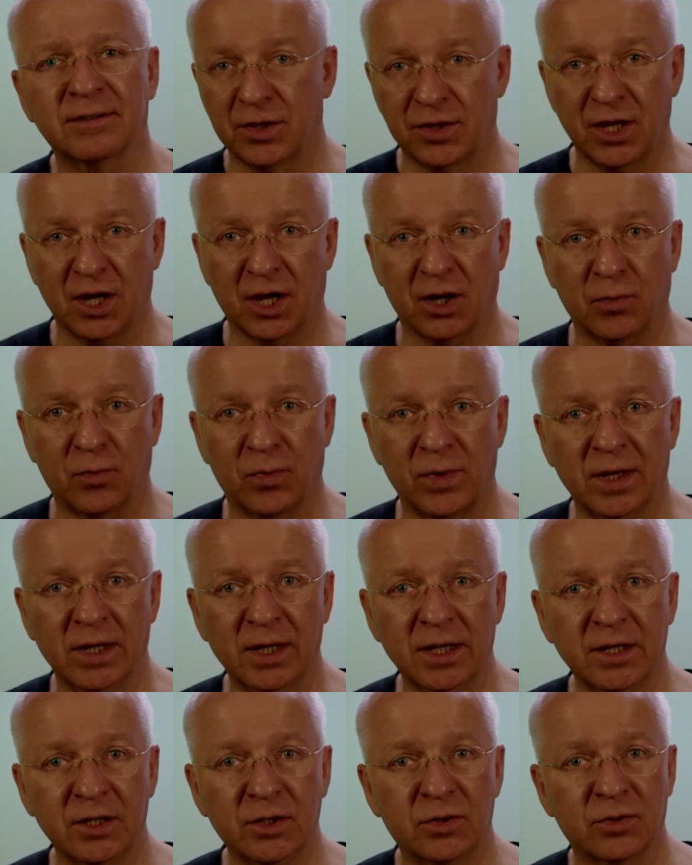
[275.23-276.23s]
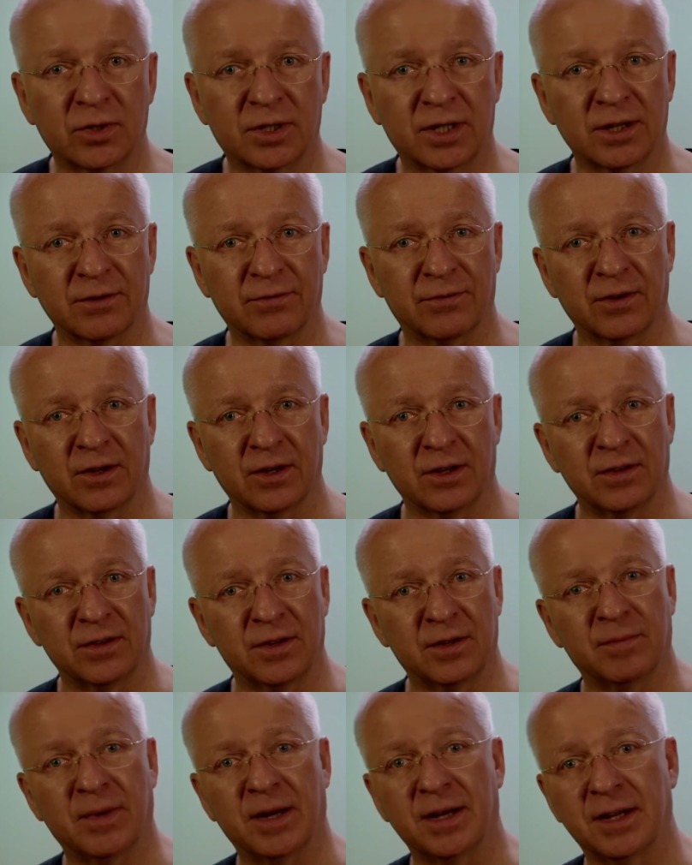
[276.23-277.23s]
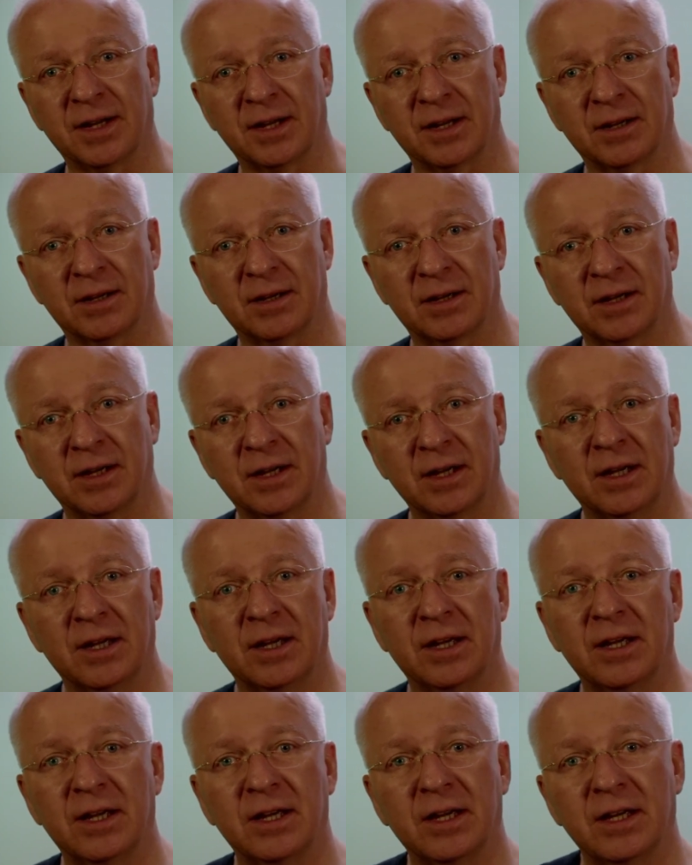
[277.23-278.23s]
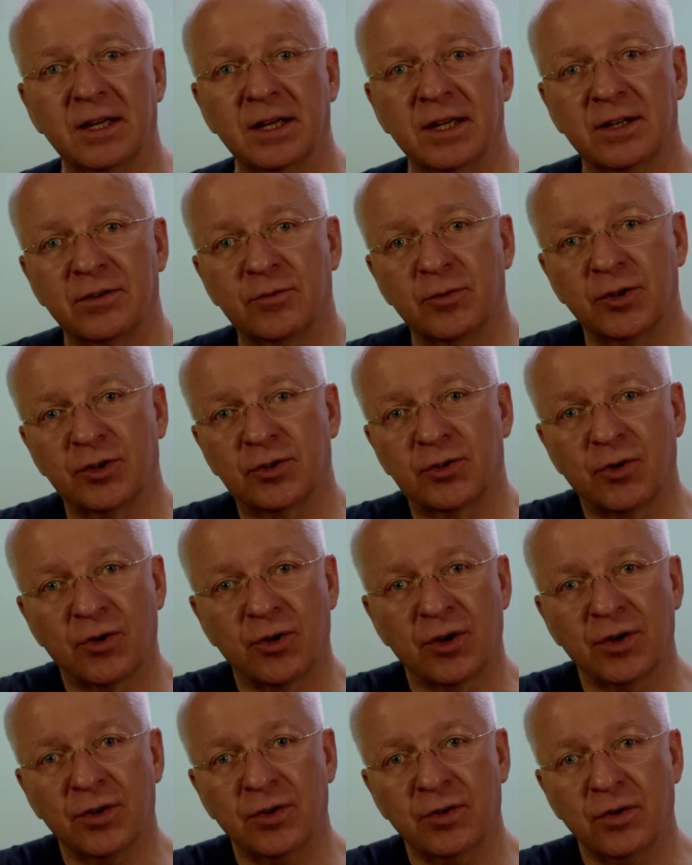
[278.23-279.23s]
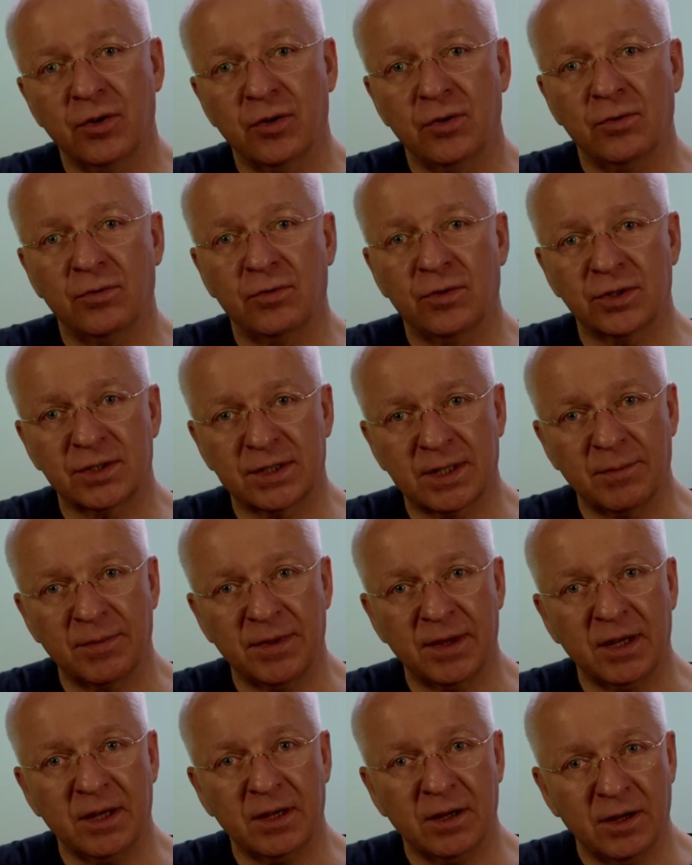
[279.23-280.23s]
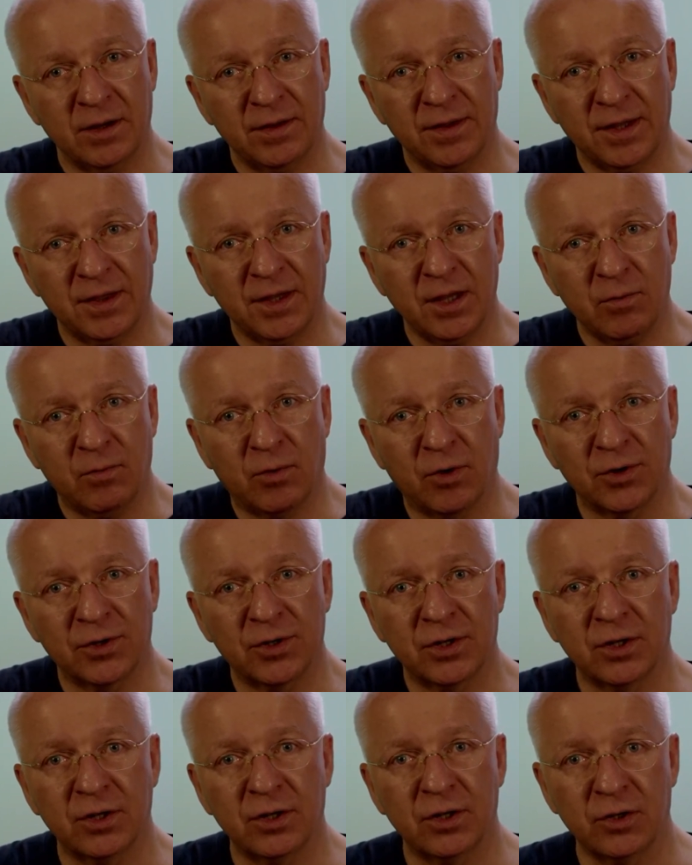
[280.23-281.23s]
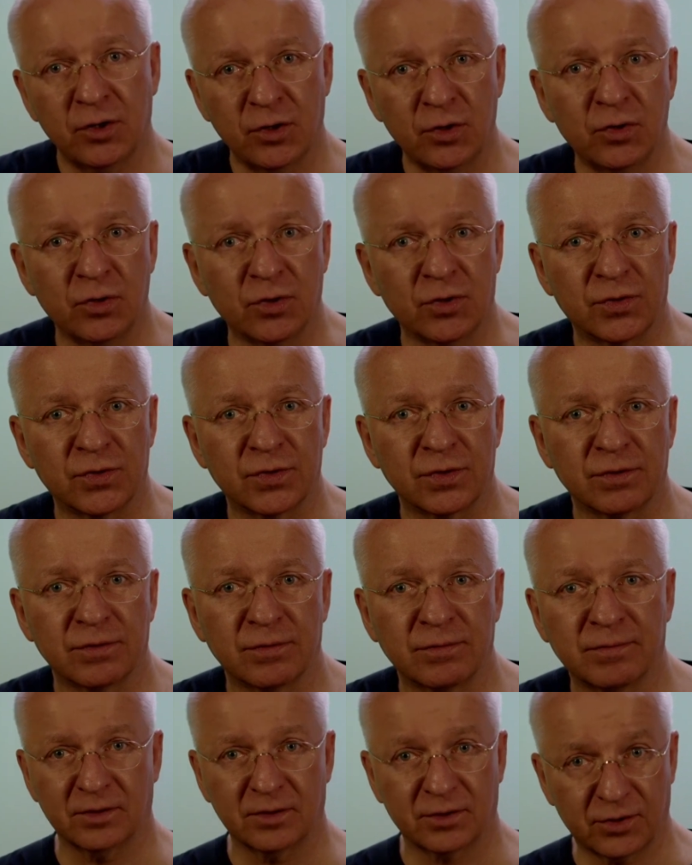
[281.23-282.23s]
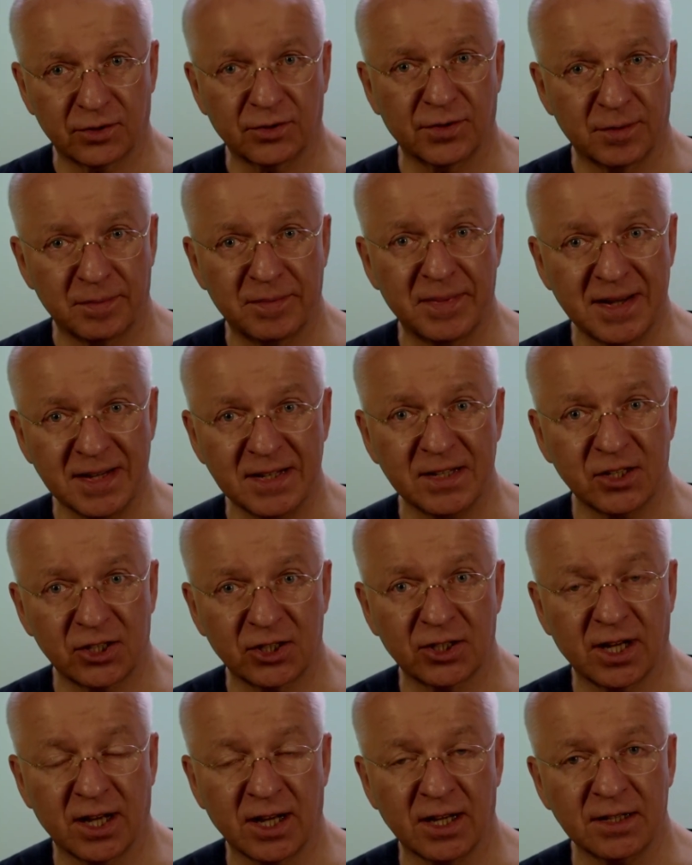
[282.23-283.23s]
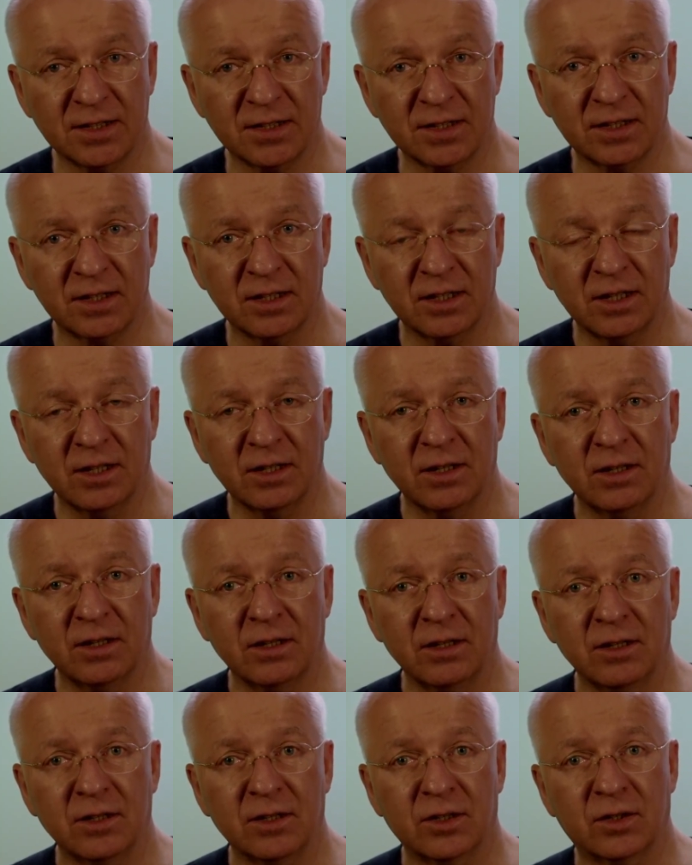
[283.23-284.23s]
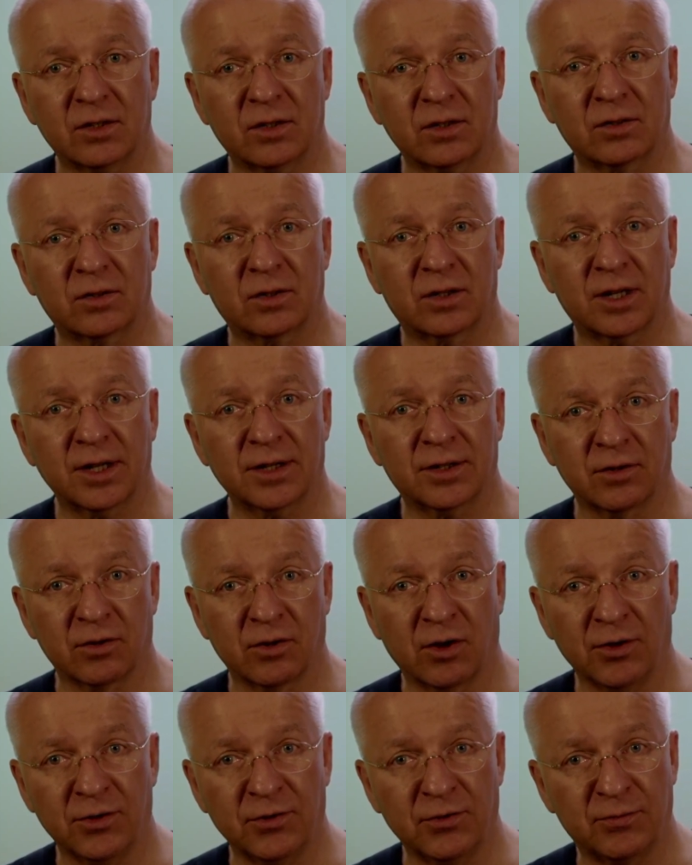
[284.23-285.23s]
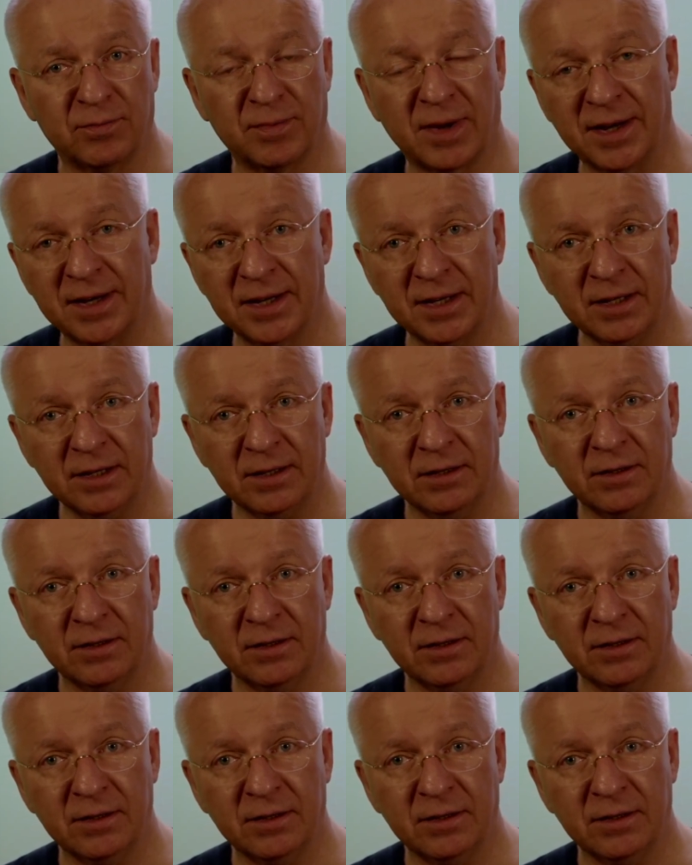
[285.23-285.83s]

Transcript: They are willing to give the money in return for something that they won't use. So the best chance to get a lot of money,